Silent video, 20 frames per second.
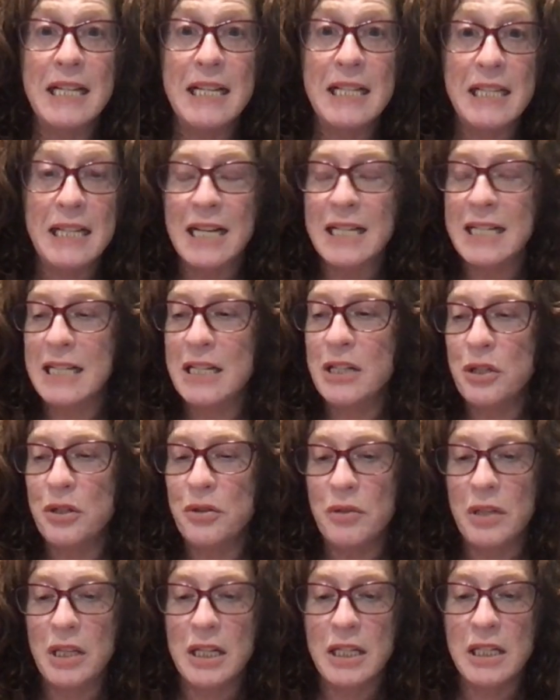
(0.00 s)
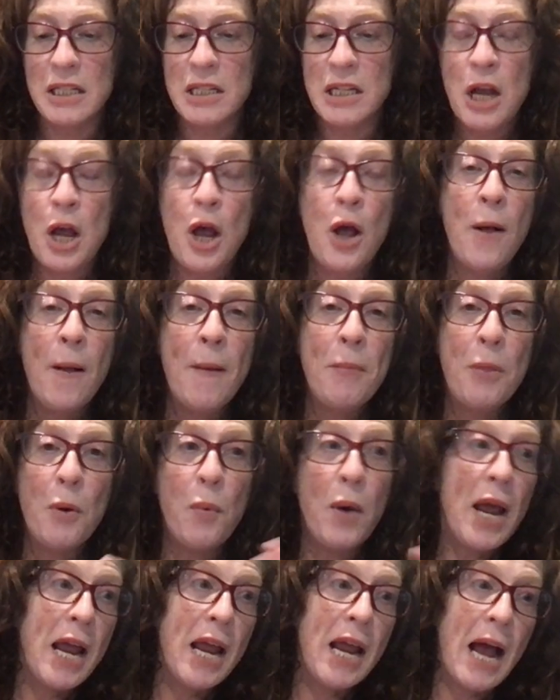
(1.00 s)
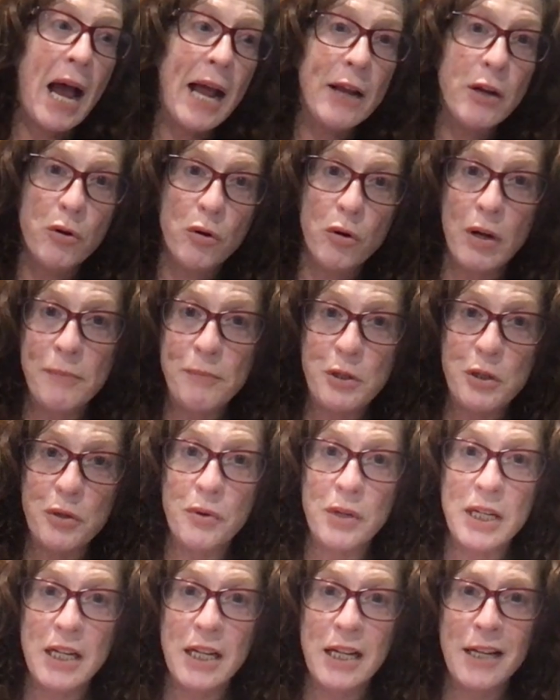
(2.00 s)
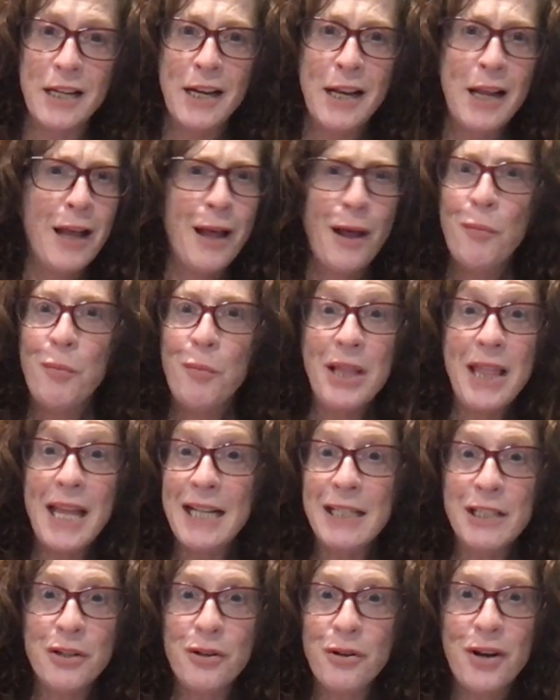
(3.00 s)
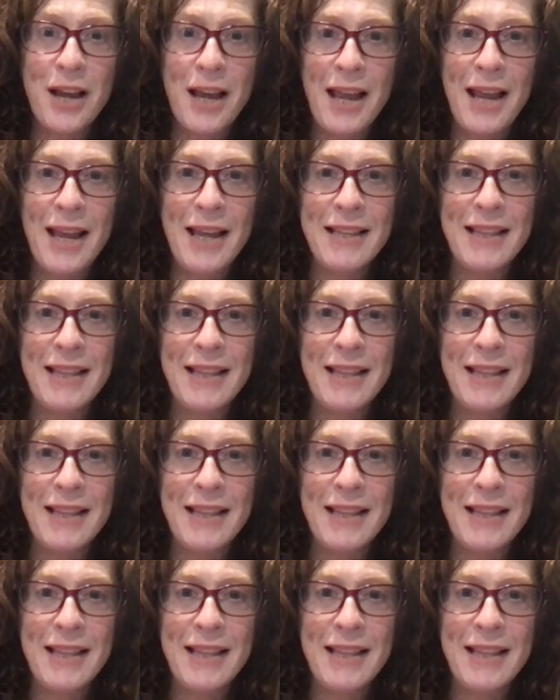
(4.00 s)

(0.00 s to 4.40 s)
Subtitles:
doesn't do things the way I grew up doing it, but that's okay.